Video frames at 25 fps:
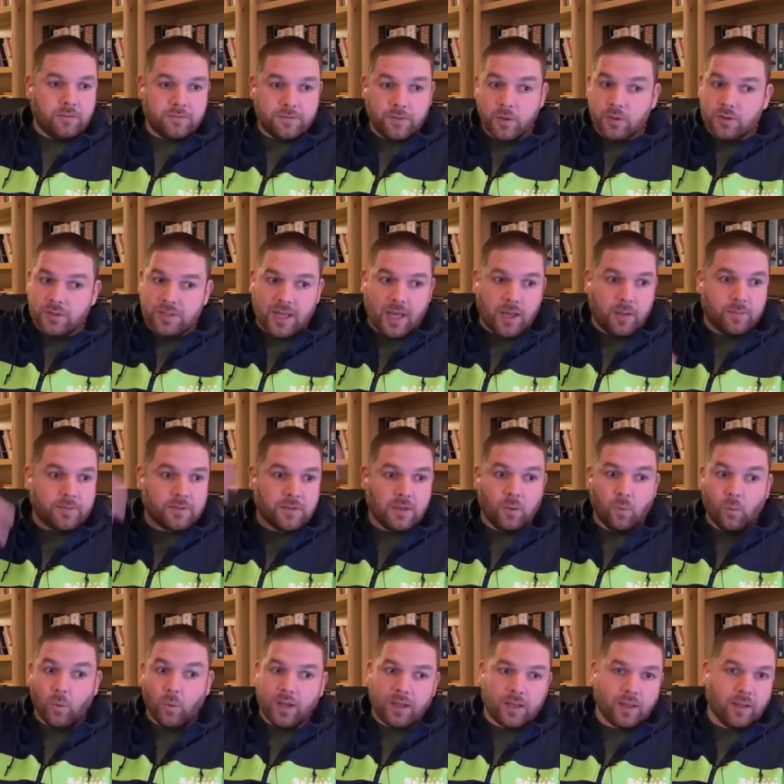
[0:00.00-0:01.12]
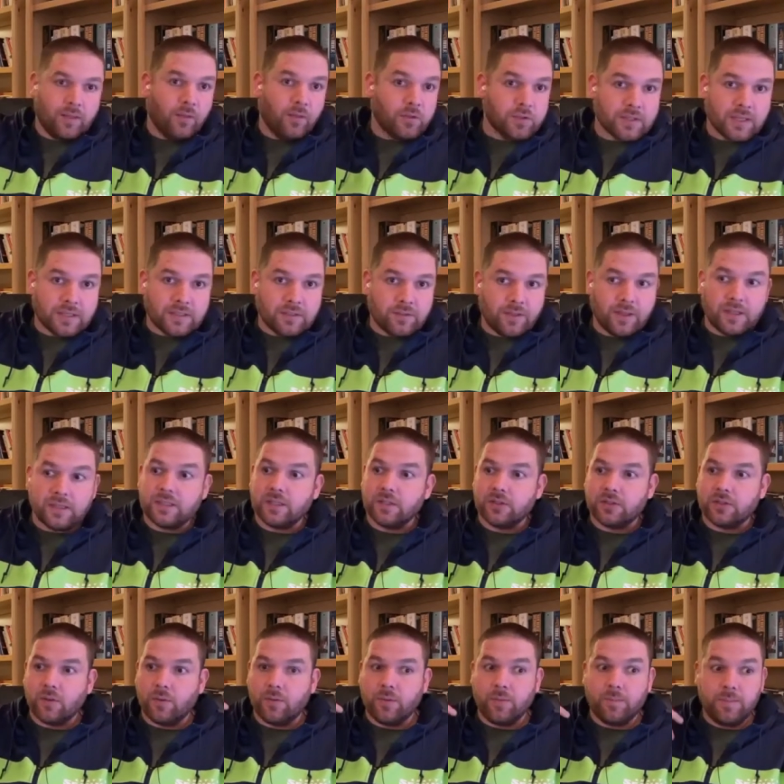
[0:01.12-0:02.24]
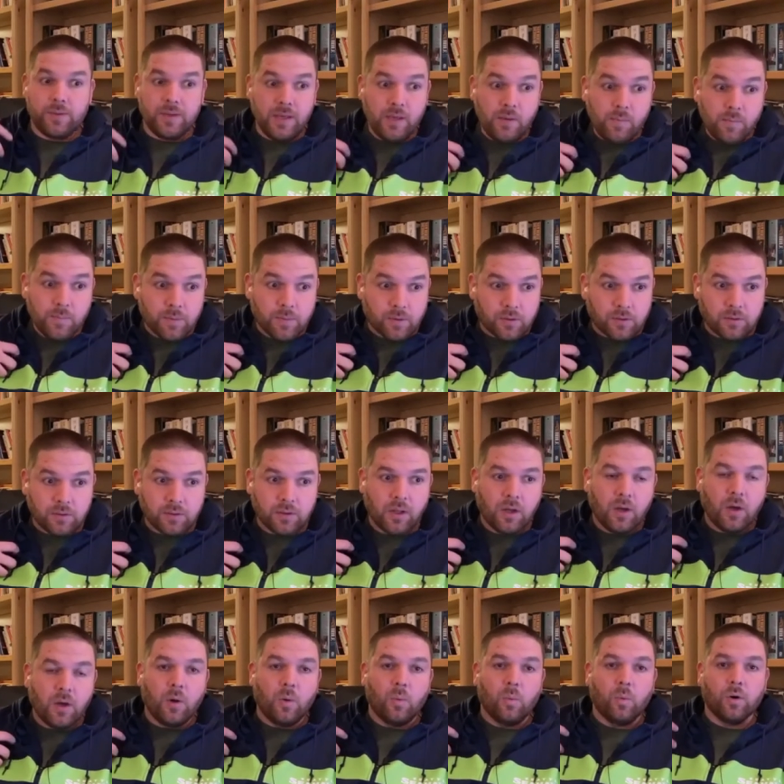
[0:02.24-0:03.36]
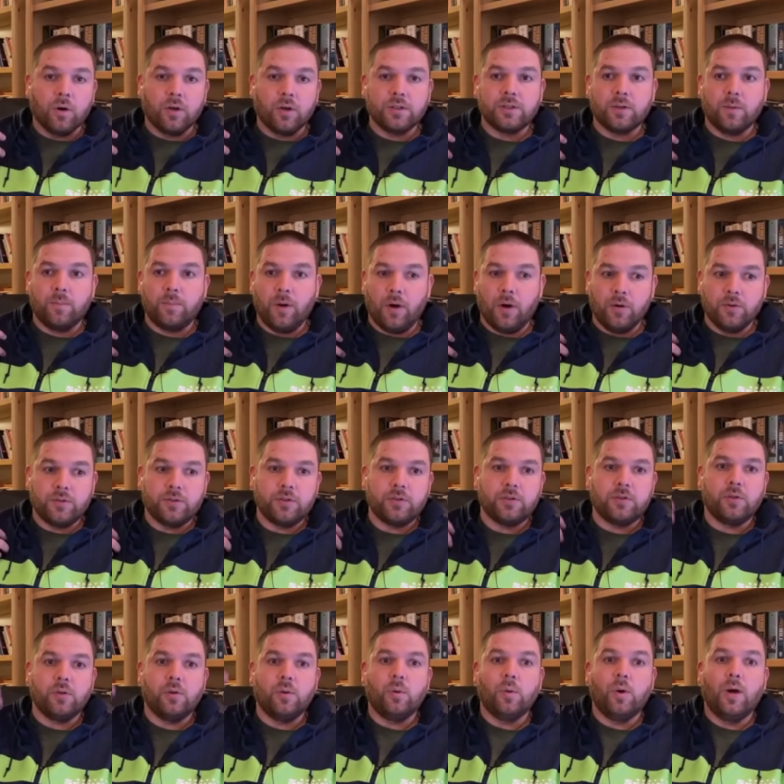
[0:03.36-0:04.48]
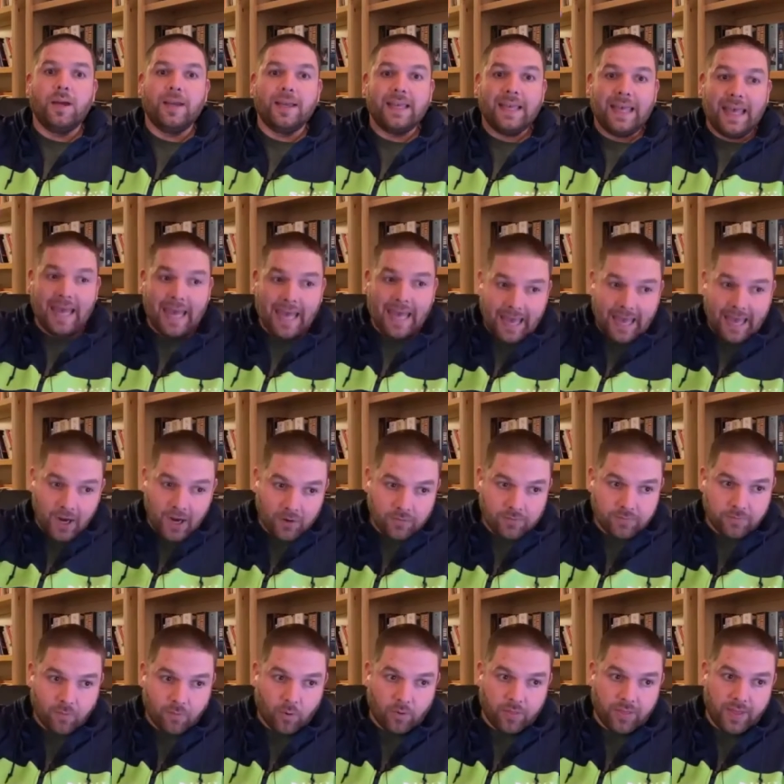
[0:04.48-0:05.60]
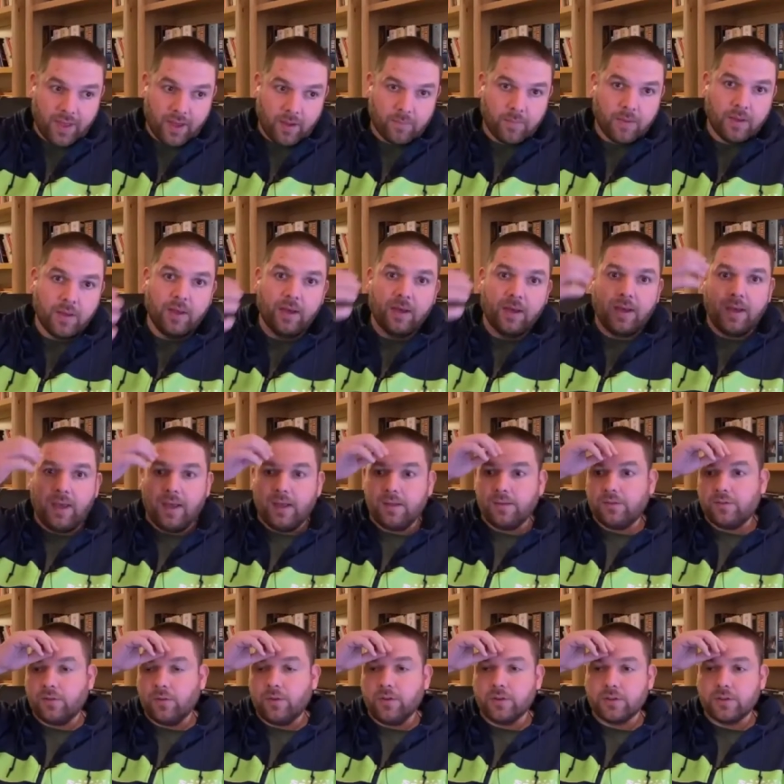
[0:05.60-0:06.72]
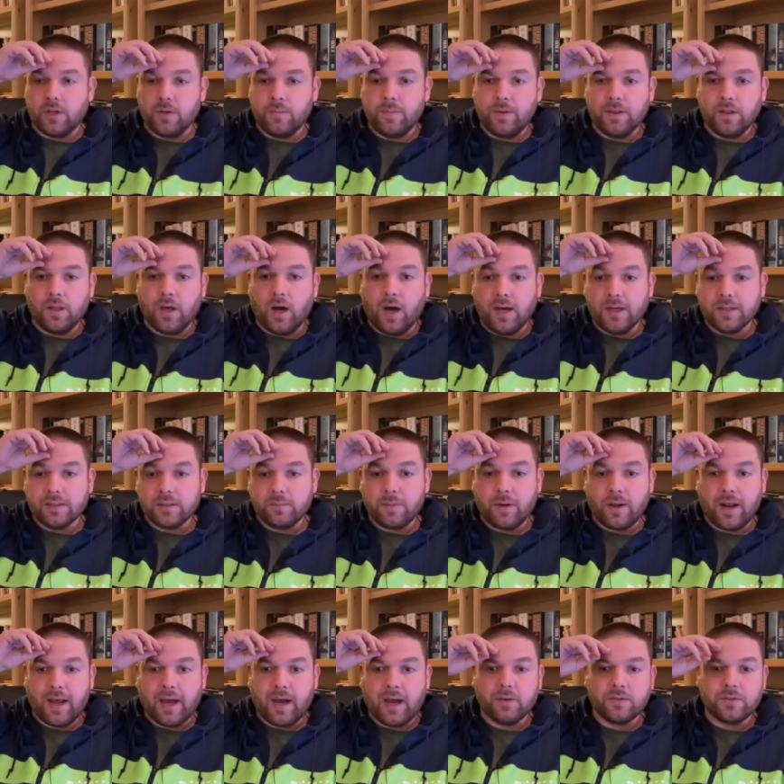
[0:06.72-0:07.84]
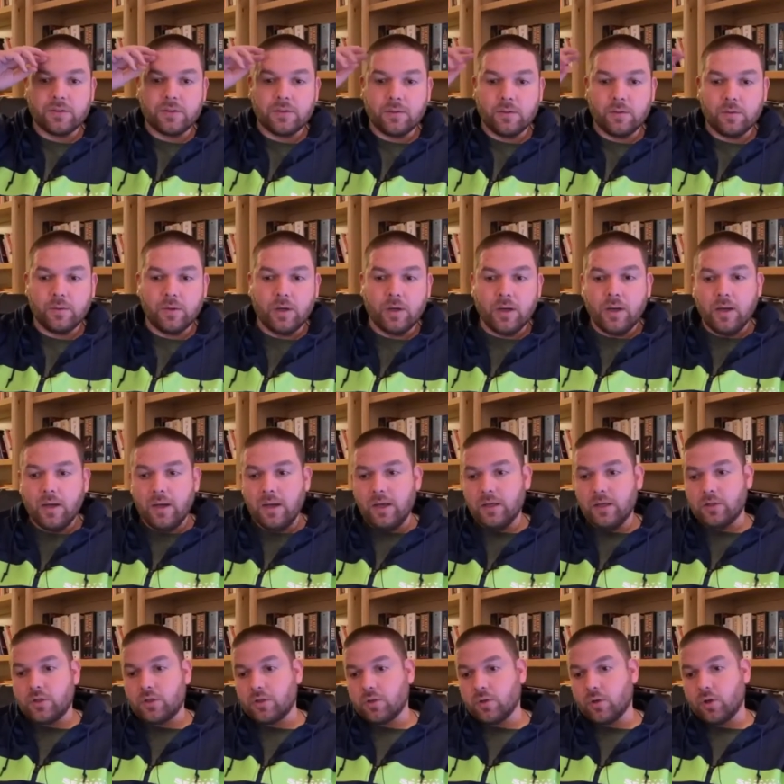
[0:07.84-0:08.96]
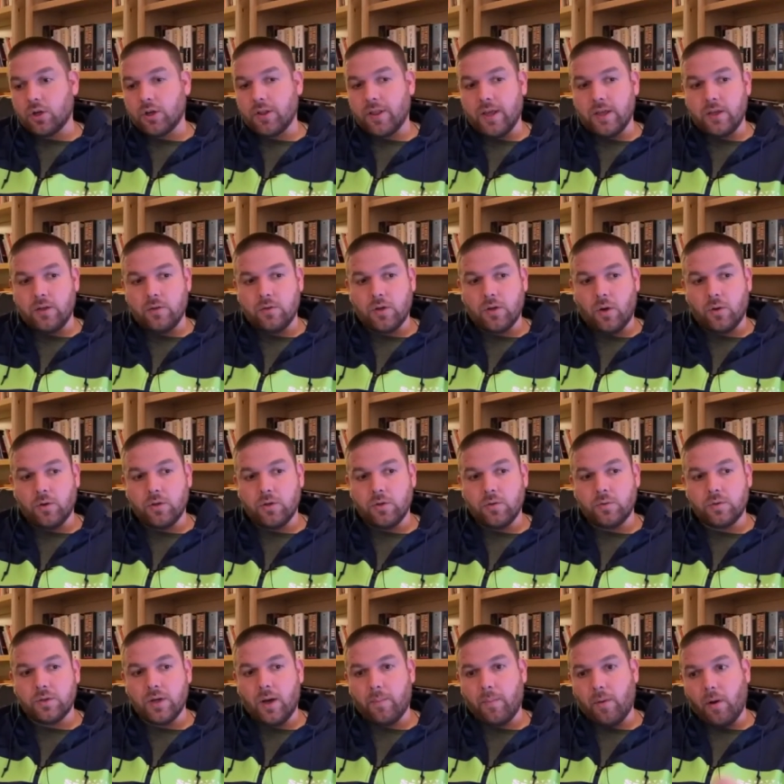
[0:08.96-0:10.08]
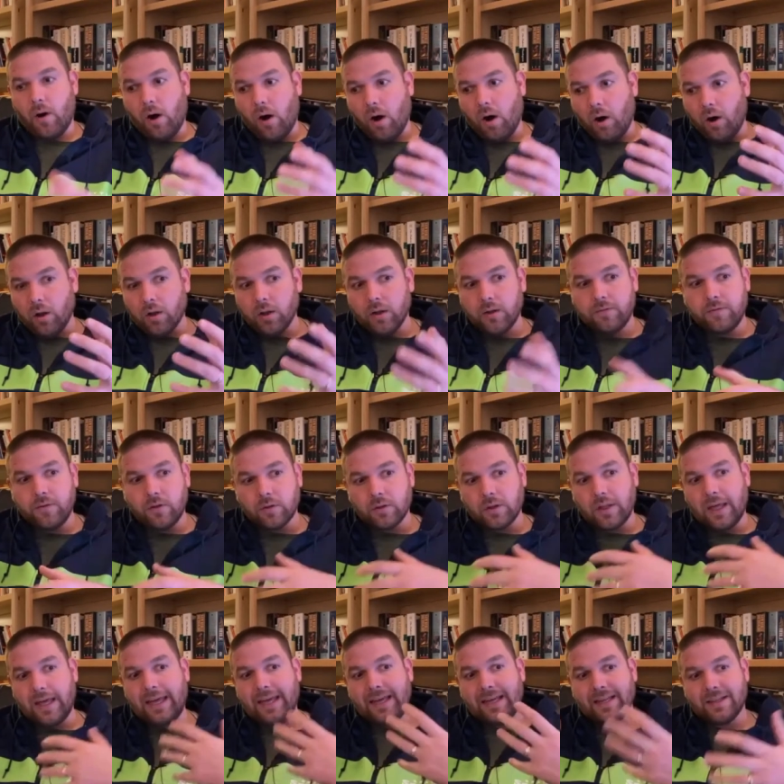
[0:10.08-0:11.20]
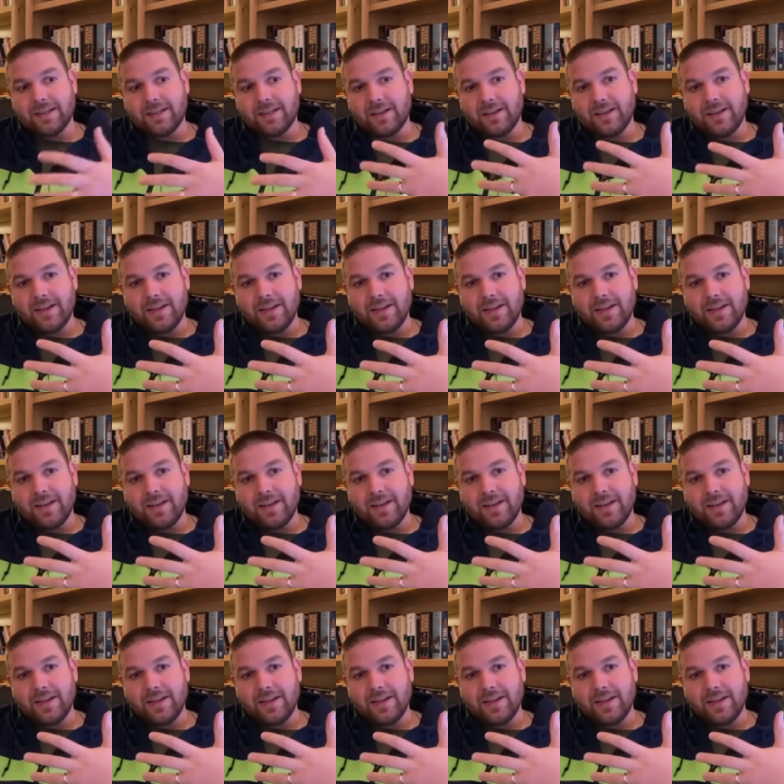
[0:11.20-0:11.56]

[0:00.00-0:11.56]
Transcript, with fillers: food stamps and WIC and those kinds of things. And so the people were supposed to care for them. And so there's going to be laws about how to ensure that you don't use up all of your land